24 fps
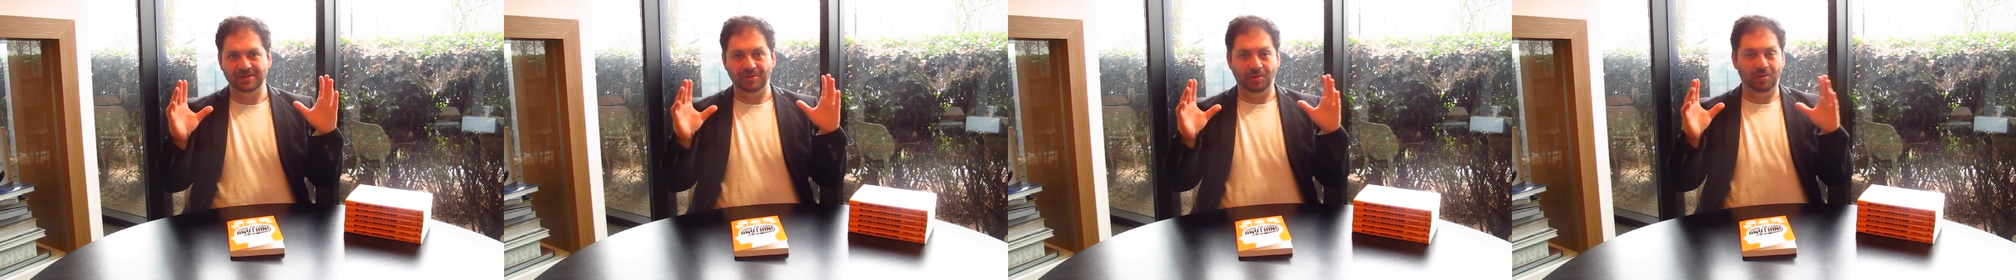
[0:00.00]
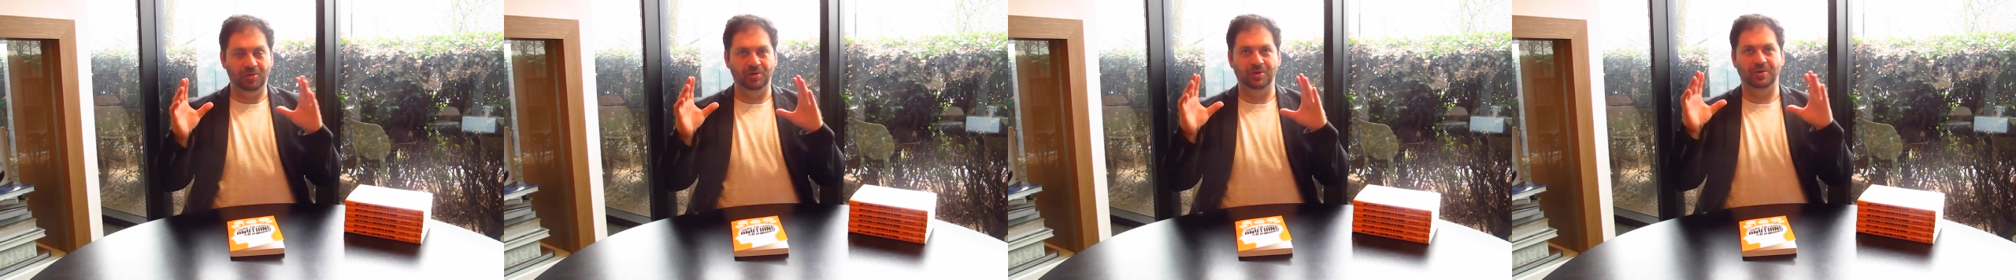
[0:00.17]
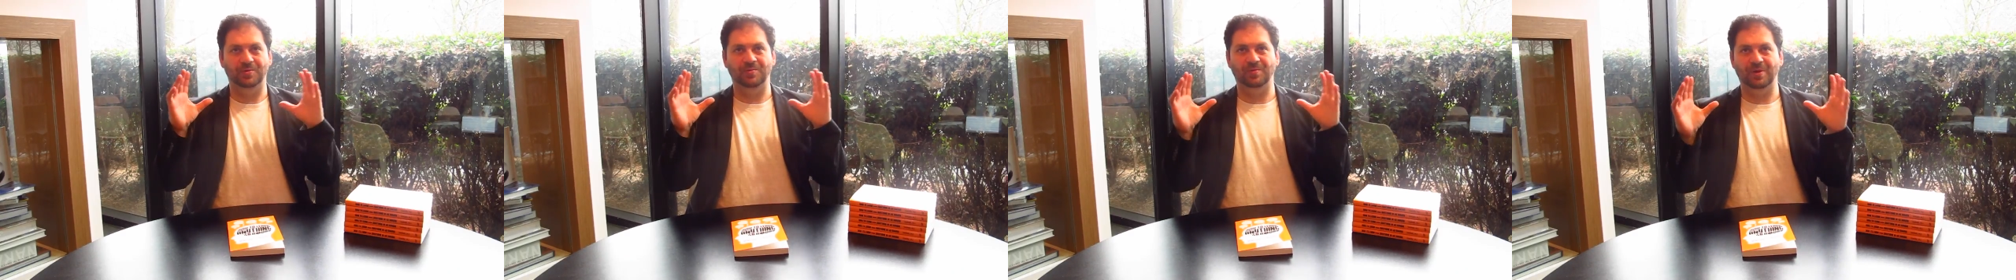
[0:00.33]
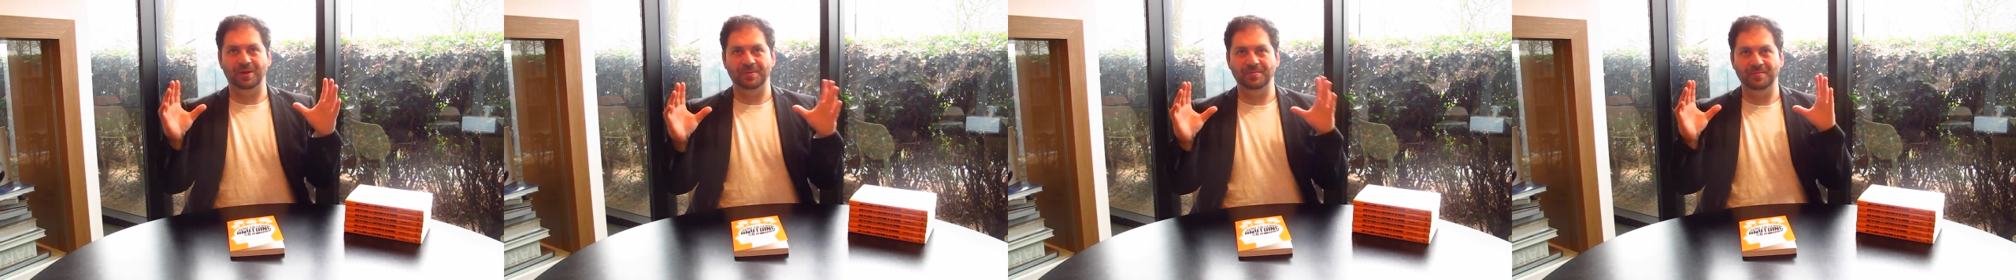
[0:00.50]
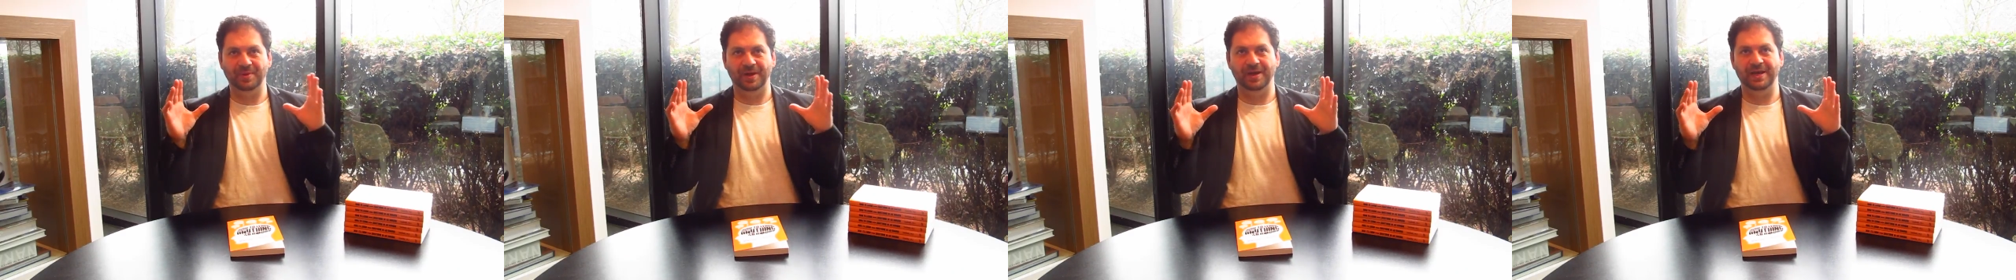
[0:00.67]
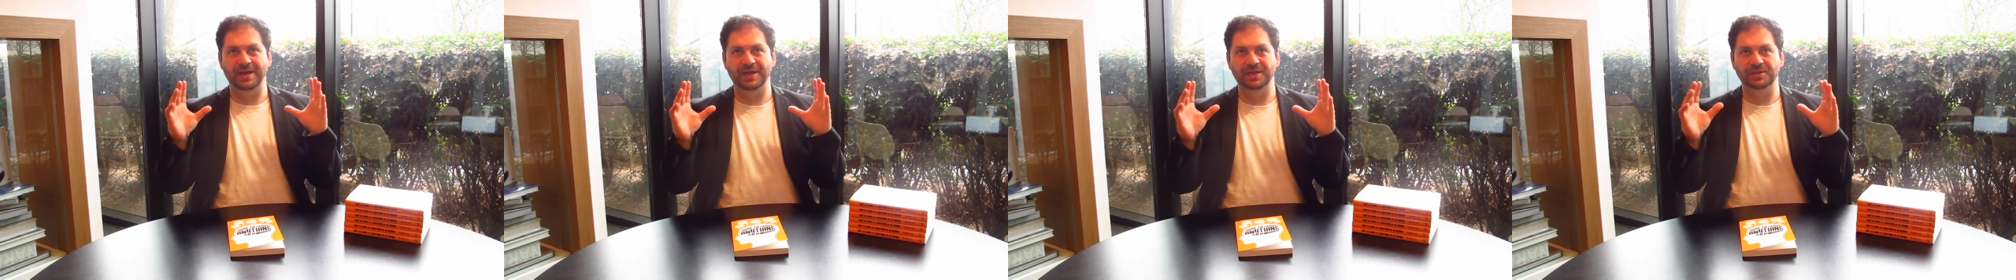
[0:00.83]
all on
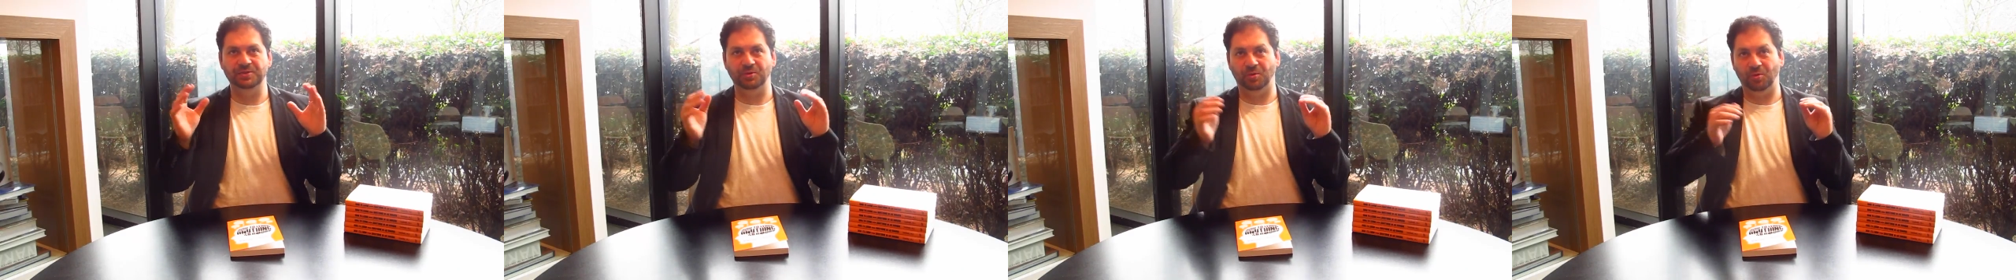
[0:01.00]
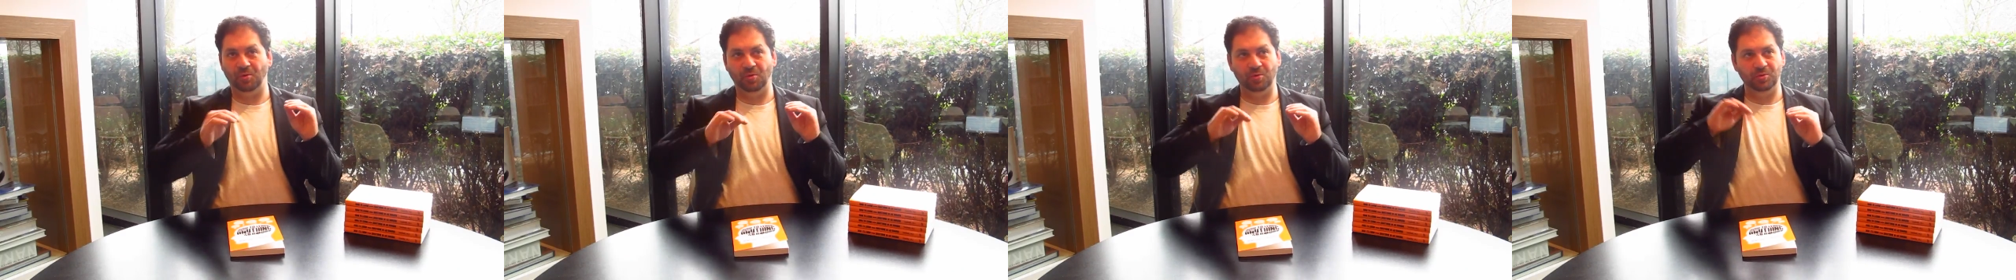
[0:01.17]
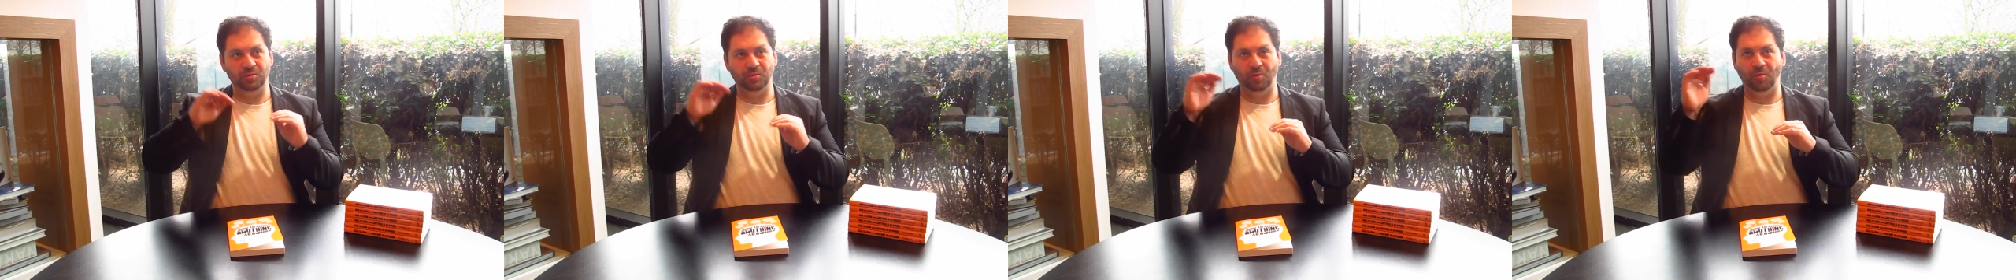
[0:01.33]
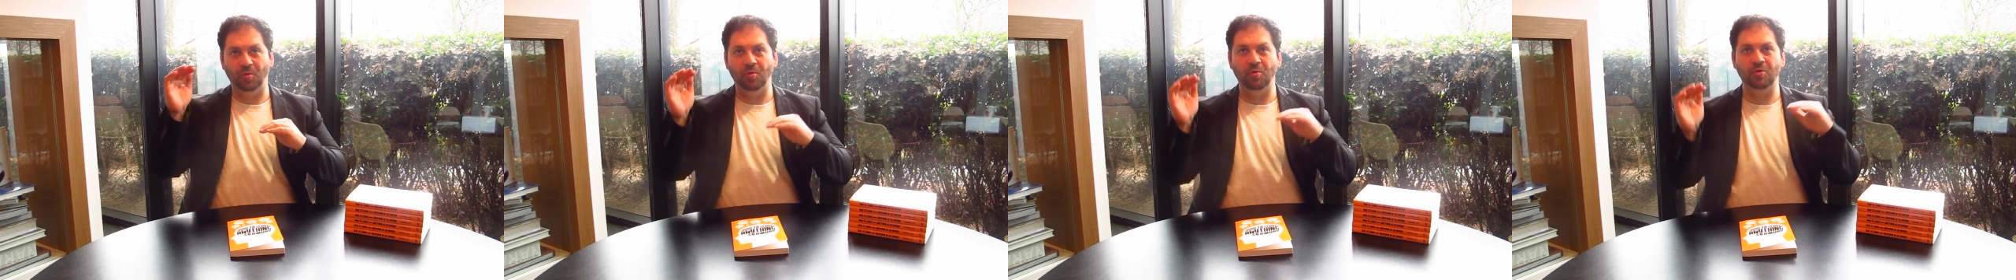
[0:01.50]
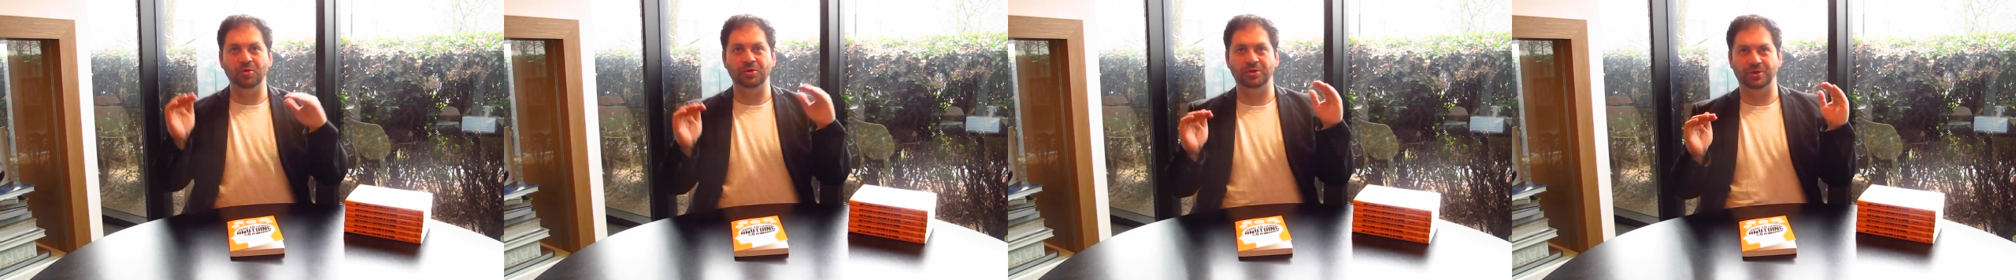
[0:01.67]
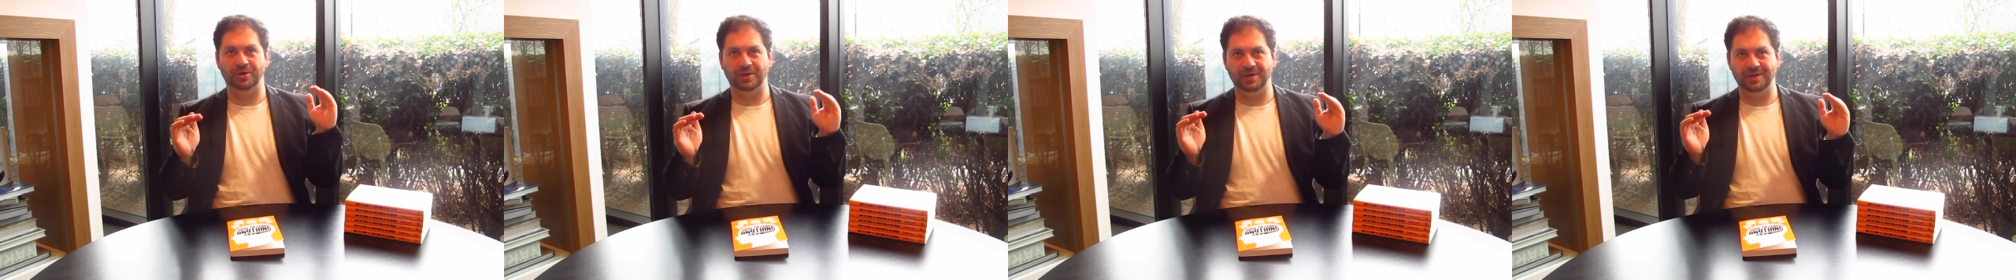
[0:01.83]
one page, all
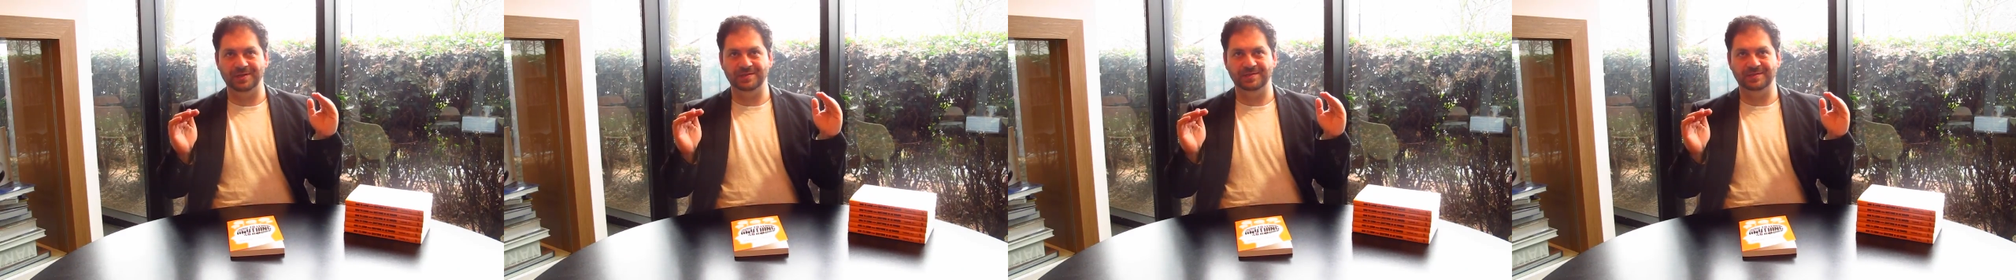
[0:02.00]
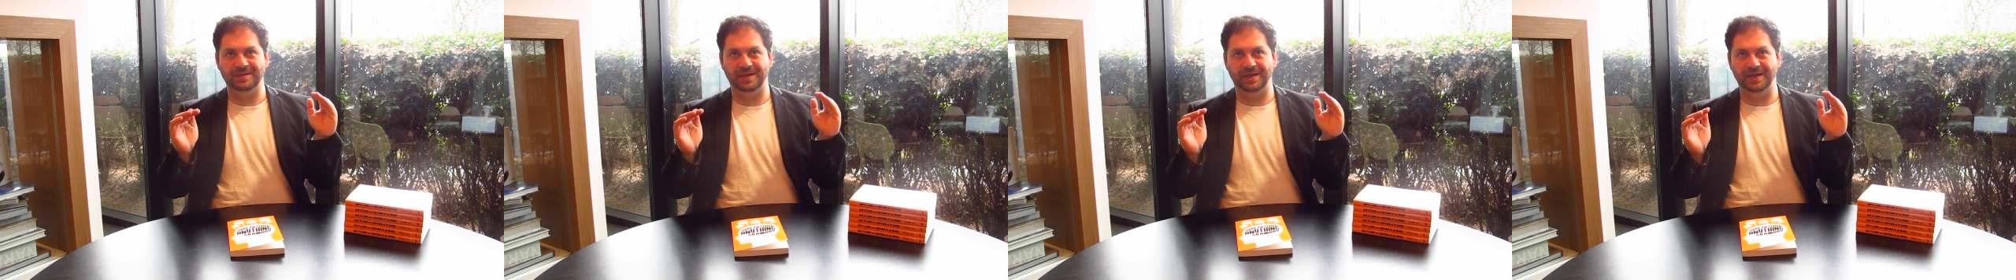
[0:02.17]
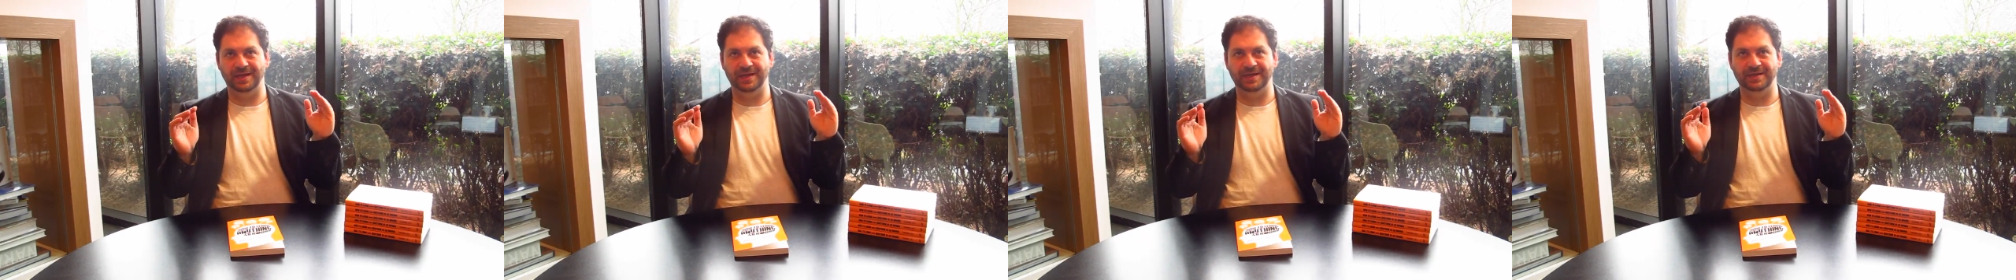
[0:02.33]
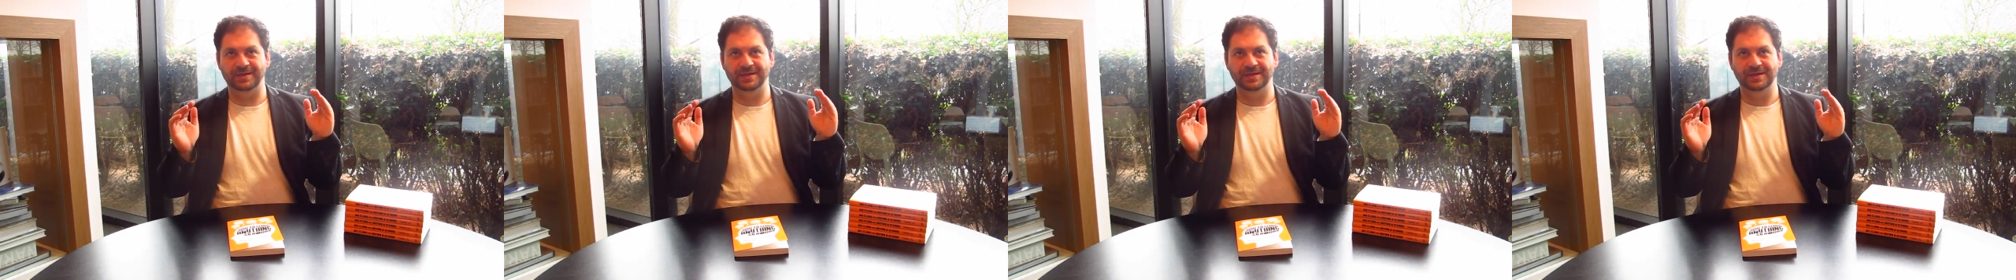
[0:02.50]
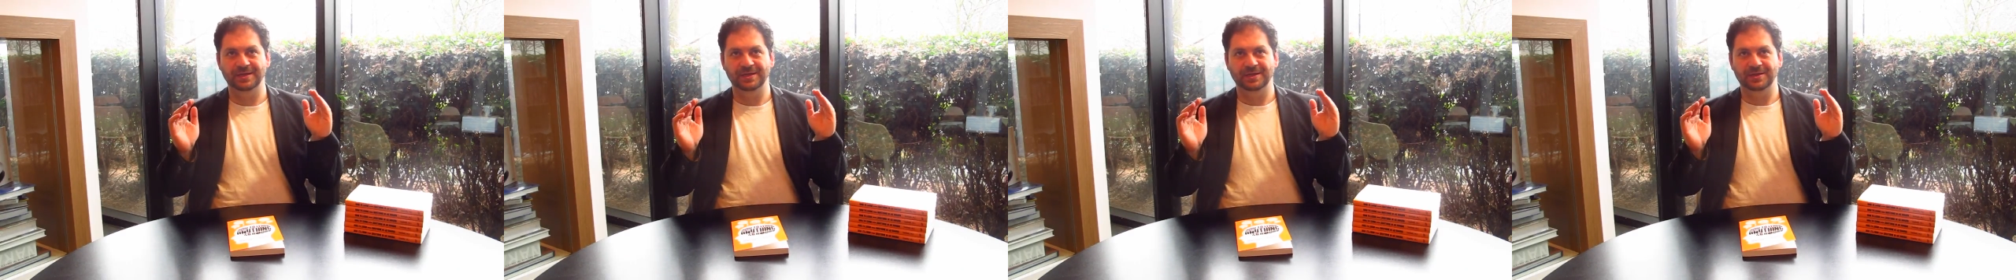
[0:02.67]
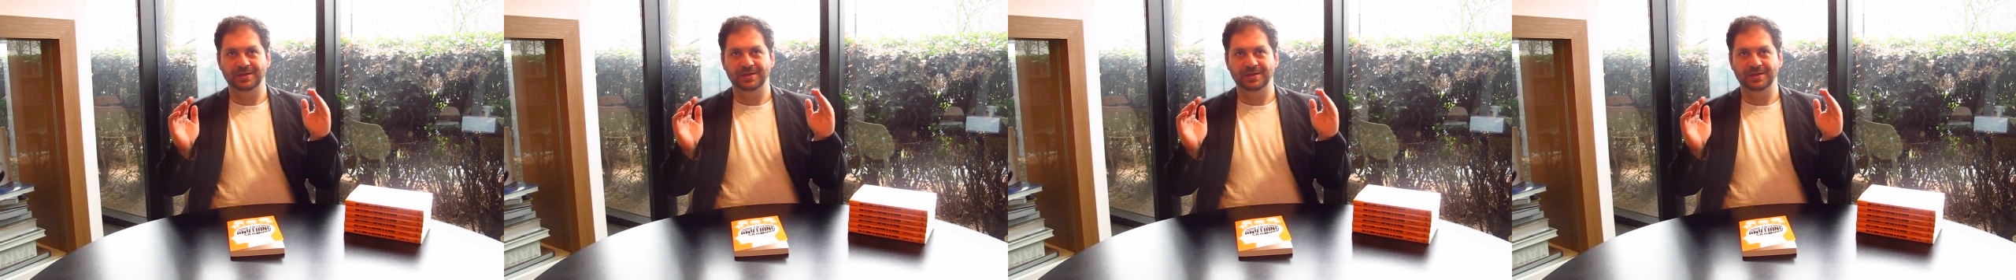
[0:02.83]
organized, and